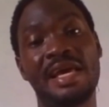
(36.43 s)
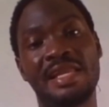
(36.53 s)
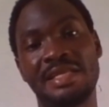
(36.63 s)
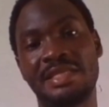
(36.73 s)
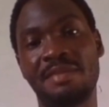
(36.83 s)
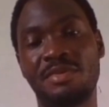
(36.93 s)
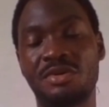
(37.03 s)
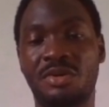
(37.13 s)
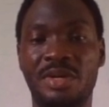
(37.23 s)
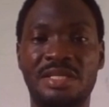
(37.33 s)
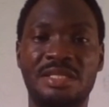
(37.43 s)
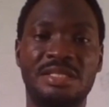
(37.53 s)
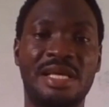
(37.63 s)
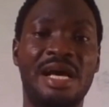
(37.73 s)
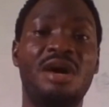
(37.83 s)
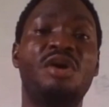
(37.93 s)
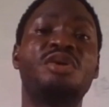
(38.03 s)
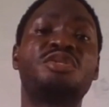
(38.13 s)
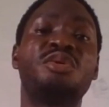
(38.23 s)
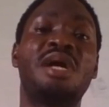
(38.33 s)
that the NSMQ questions are
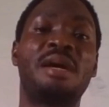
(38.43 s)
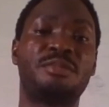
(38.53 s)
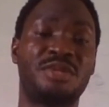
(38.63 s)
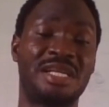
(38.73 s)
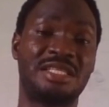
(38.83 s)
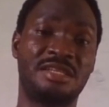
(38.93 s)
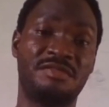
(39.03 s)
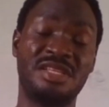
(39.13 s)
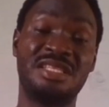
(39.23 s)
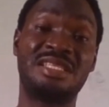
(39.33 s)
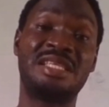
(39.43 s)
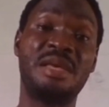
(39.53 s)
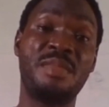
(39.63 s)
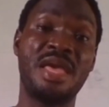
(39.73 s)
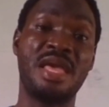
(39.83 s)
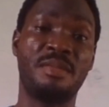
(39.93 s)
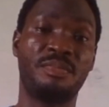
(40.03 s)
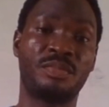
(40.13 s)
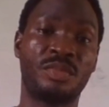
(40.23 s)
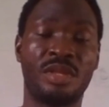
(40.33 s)
also up to achieving the same
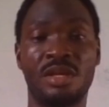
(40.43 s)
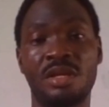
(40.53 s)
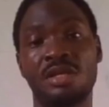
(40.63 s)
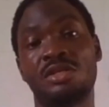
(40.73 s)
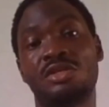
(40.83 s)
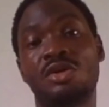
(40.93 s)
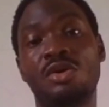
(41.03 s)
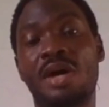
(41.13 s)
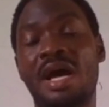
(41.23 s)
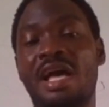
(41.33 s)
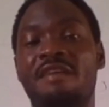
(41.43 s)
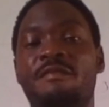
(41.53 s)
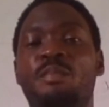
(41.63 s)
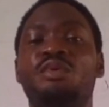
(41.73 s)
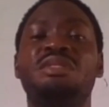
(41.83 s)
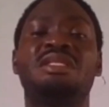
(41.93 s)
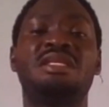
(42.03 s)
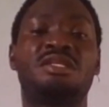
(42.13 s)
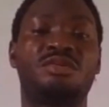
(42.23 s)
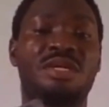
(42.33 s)
aim. So I have
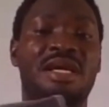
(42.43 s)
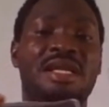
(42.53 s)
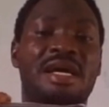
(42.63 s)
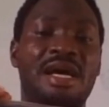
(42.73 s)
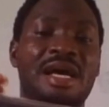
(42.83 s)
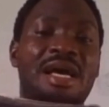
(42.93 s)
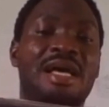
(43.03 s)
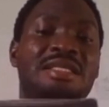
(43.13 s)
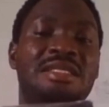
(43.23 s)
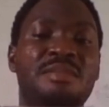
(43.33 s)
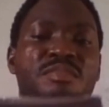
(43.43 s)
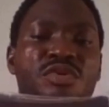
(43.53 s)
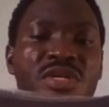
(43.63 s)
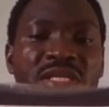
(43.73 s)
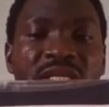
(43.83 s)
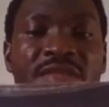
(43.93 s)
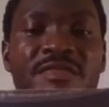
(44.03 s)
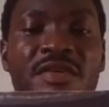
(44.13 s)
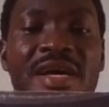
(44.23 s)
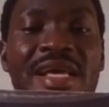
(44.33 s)
put this together as a
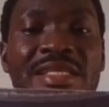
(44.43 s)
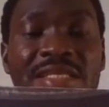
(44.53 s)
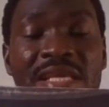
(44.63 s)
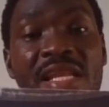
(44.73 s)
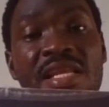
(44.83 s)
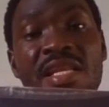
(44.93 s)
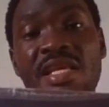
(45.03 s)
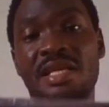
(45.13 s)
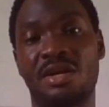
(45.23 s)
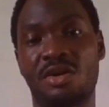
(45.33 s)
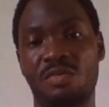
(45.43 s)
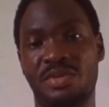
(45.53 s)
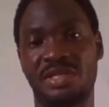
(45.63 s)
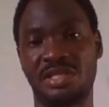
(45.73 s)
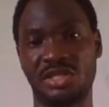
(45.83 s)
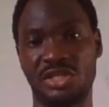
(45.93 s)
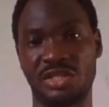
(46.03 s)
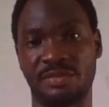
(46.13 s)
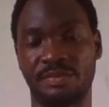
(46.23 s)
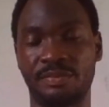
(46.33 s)
model for excelling in the
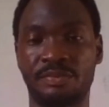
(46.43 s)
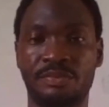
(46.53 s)
competition.